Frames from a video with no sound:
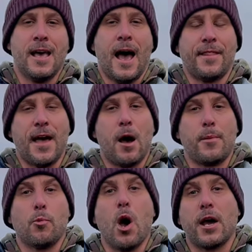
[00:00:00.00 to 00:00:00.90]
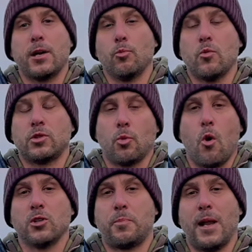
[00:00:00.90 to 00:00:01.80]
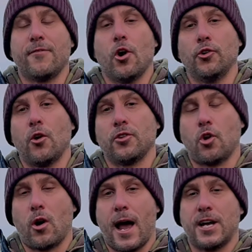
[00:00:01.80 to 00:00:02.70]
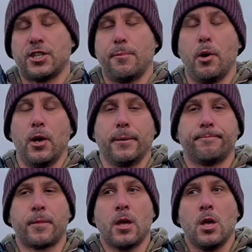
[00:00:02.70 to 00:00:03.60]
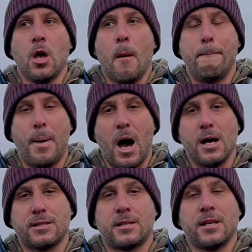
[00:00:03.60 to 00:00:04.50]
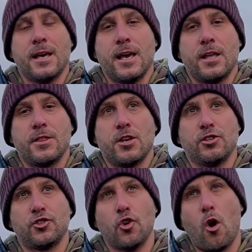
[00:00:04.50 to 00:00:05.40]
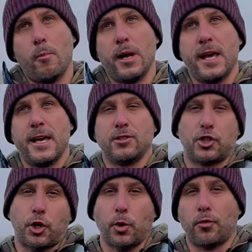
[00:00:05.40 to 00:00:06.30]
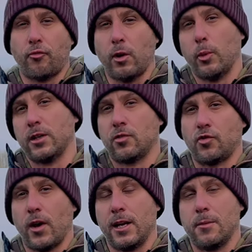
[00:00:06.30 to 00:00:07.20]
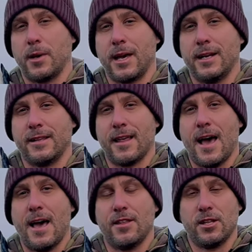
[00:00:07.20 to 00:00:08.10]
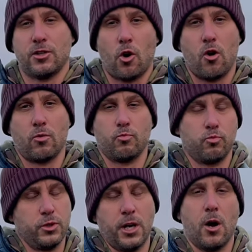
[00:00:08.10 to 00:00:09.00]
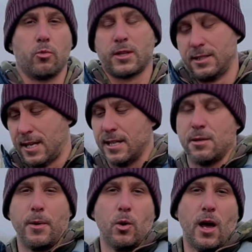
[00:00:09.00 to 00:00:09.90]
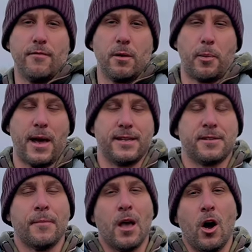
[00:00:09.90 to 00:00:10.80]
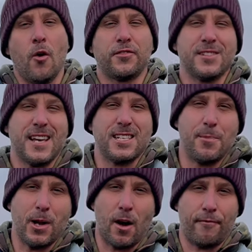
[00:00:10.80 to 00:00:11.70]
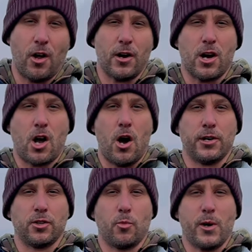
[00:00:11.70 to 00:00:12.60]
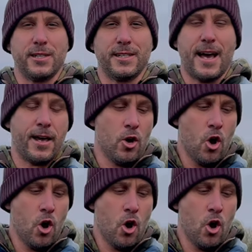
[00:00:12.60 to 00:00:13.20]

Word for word: And that'll be working towards, believe it or not, the dog actually pulling. But there's normally two or three weeks of training at the beginning there that the dog, you know, can tend to be all over the place. I often say it's a bit like flying a kite on a windy day.